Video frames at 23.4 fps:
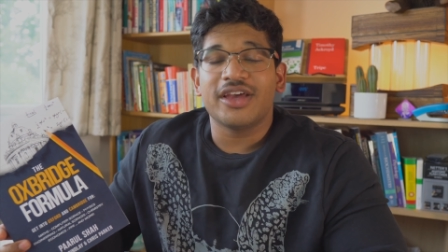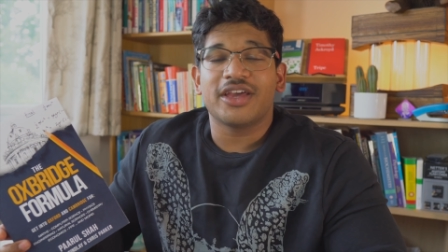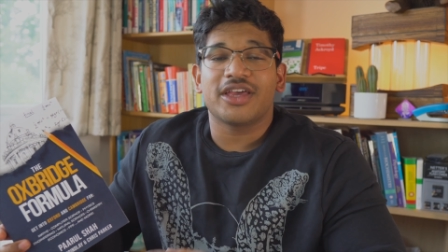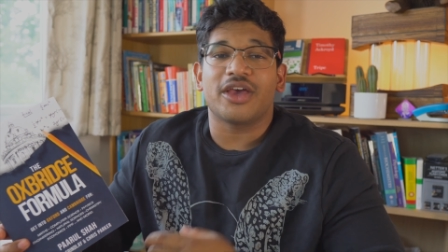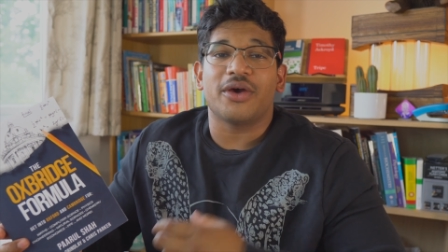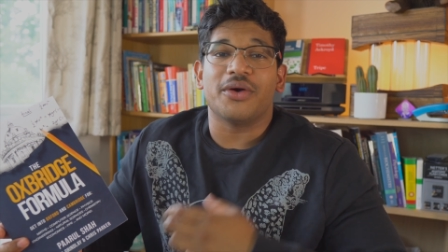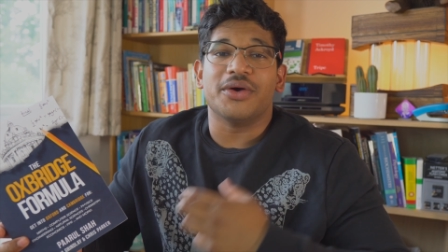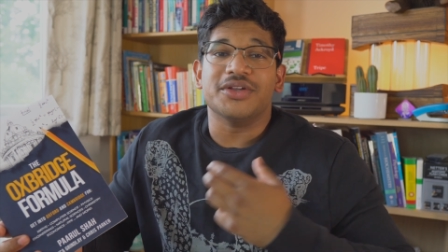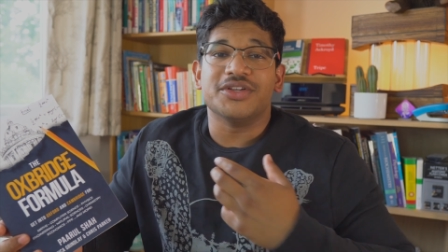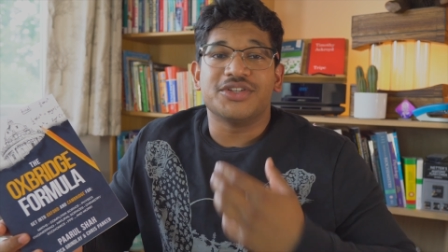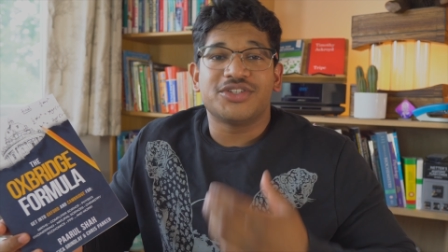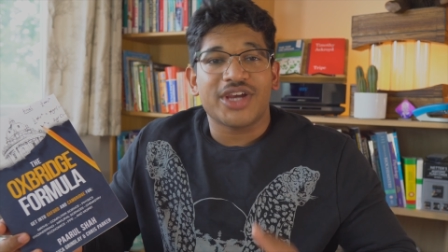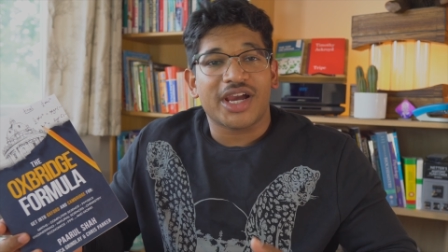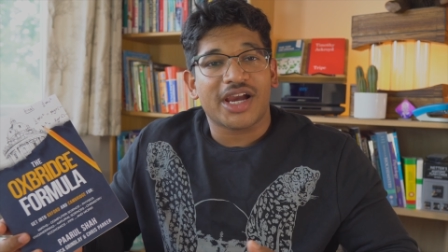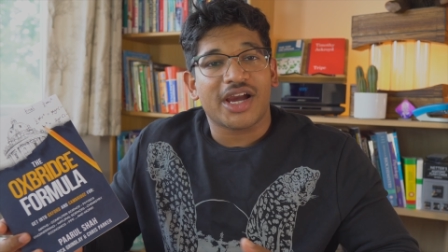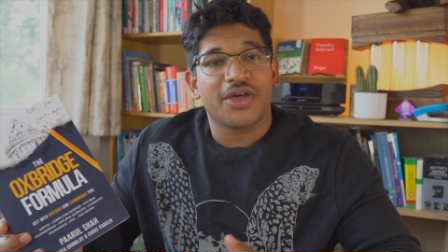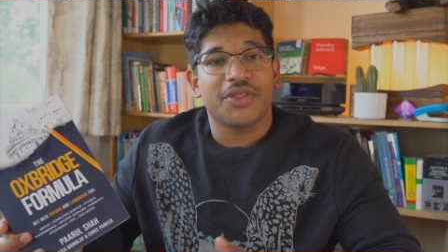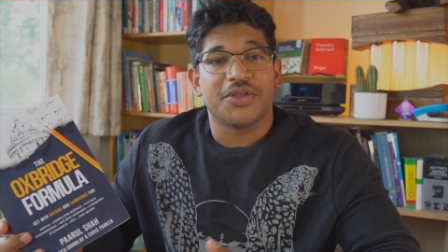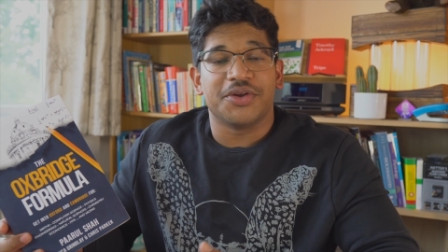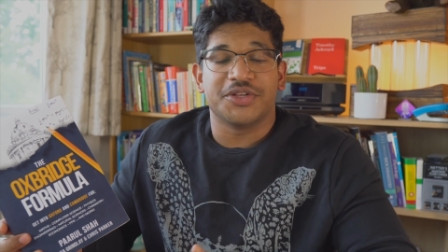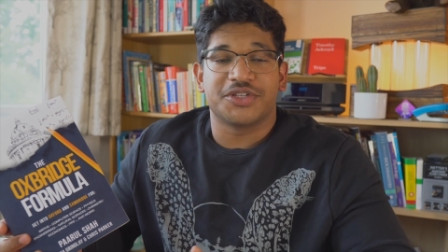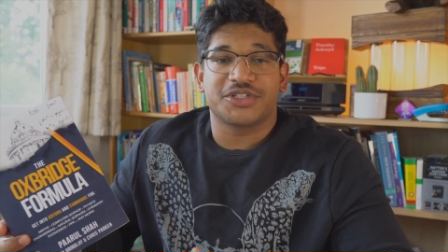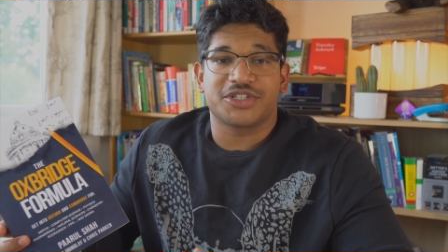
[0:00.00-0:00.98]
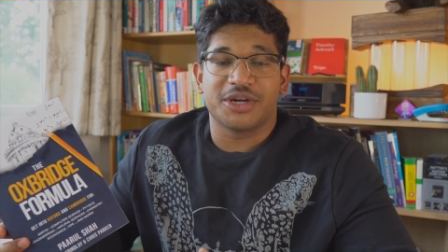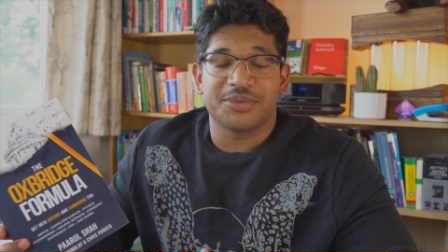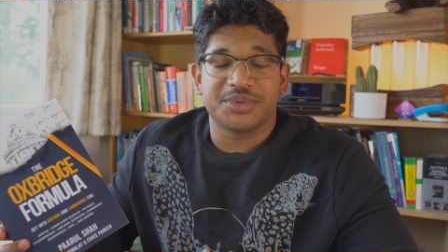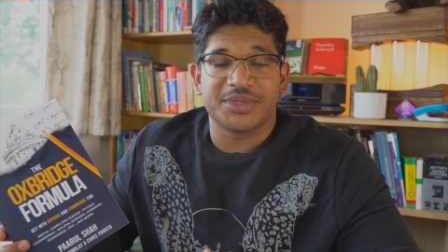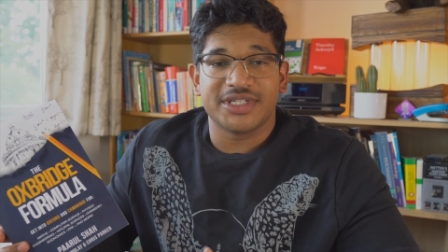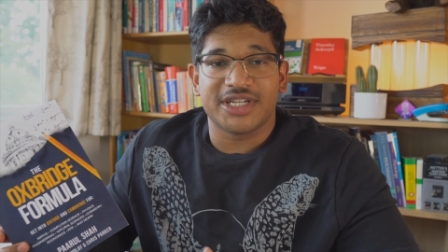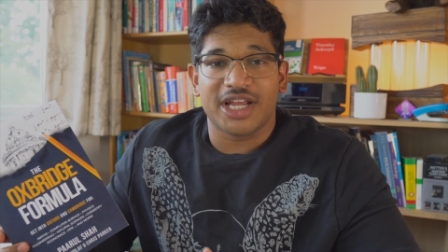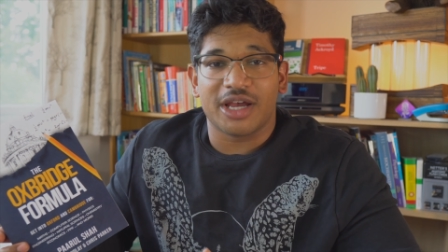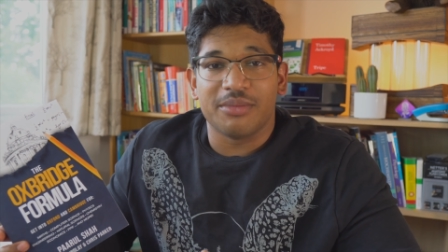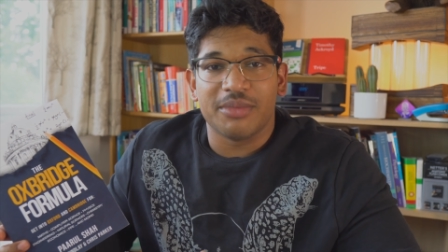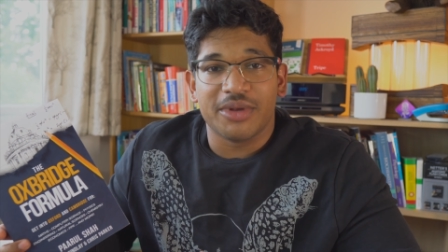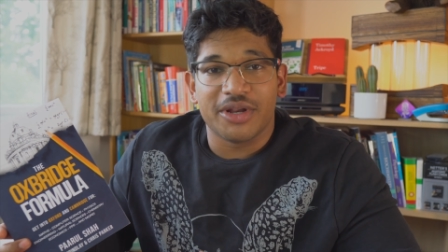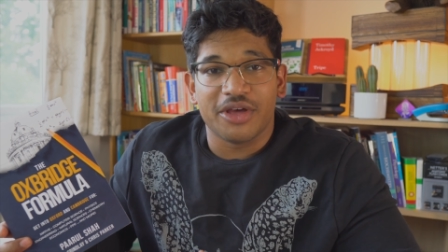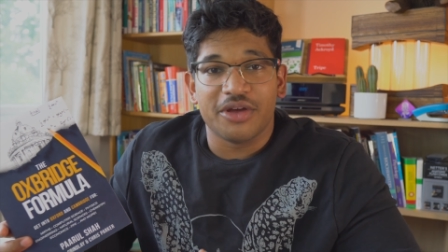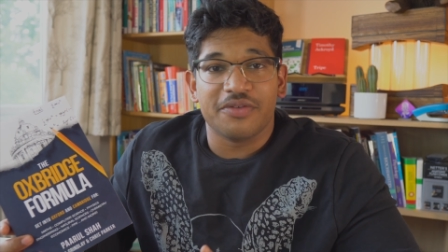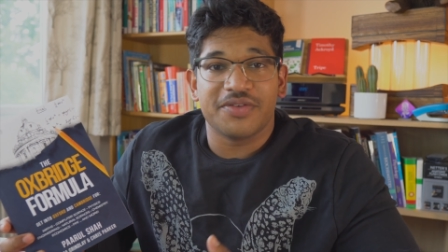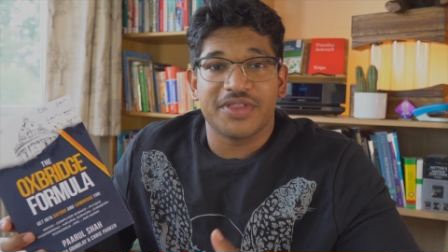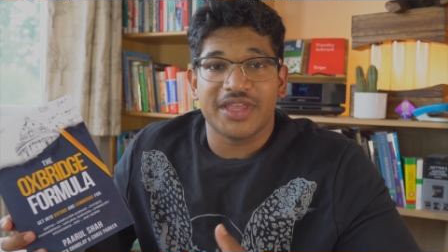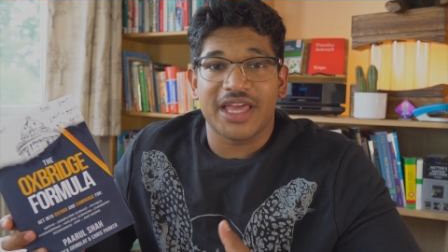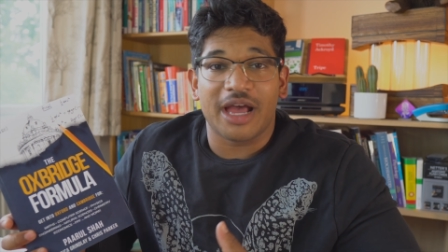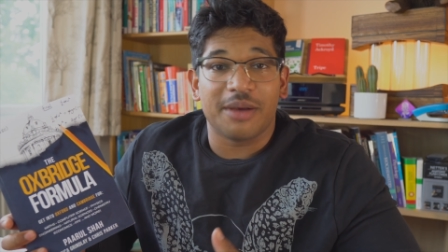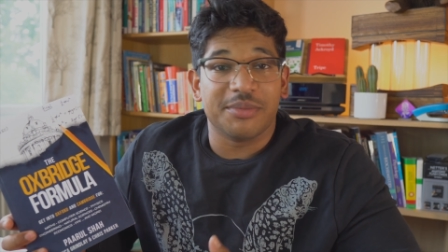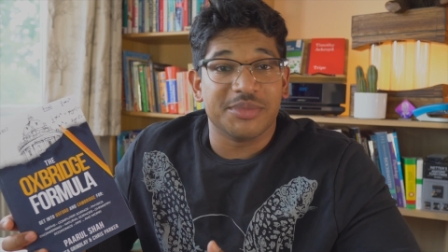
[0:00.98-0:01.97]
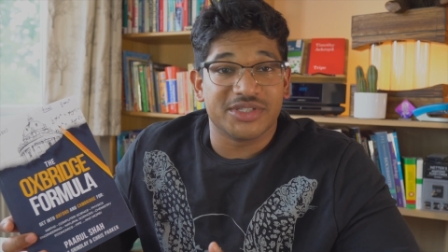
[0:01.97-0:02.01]
Go and check out the description down below for
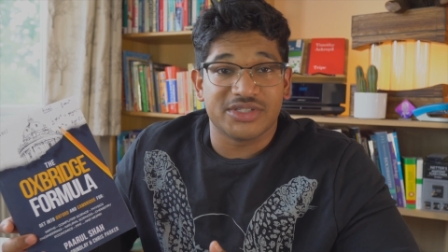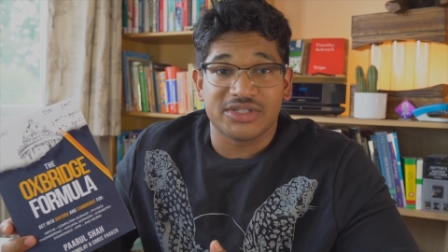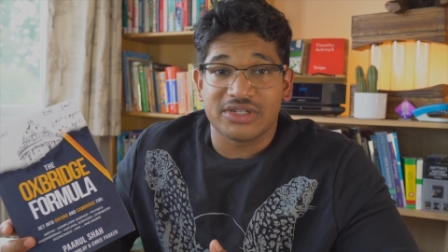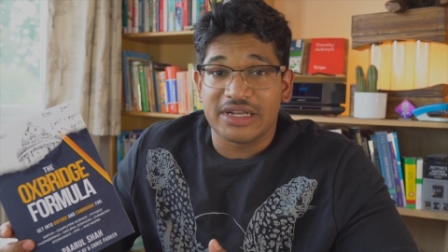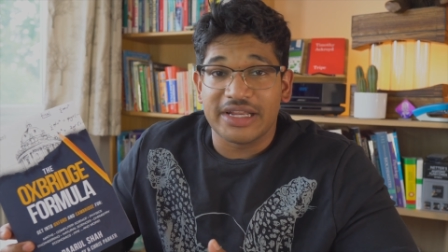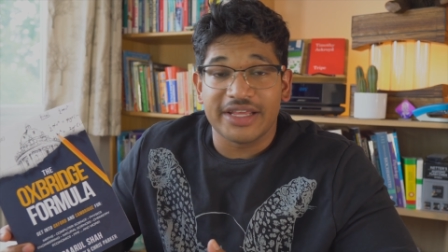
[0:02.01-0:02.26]
the Amazon